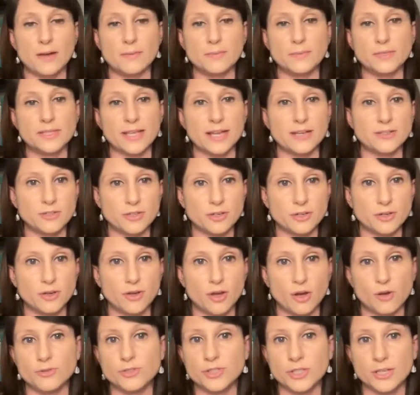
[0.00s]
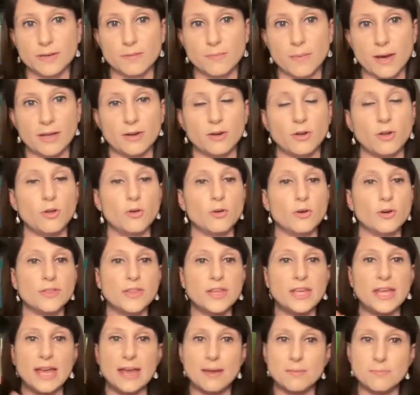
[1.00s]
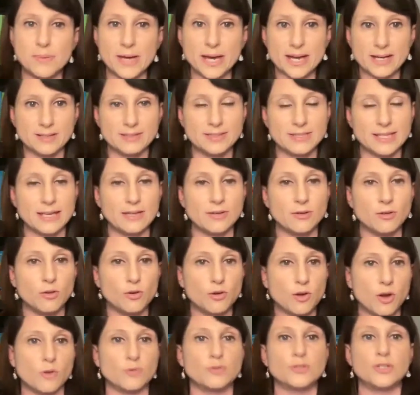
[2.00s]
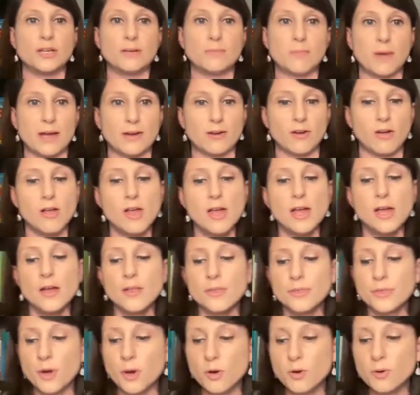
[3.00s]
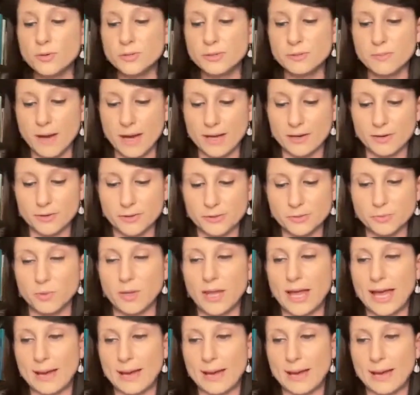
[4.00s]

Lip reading: centered coaching model or the impact cycle coaching model. Those models will